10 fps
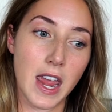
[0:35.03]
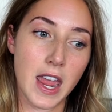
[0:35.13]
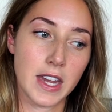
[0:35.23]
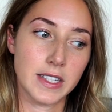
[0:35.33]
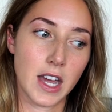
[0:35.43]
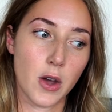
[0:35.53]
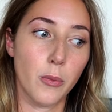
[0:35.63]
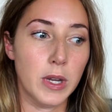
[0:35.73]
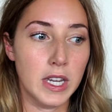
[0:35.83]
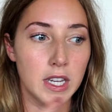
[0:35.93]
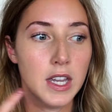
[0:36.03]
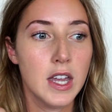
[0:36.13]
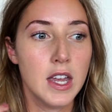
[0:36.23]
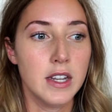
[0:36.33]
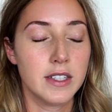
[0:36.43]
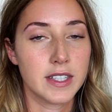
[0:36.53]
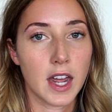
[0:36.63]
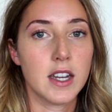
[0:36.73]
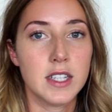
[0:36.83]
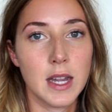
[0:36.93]
and we
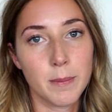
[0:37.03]
decided to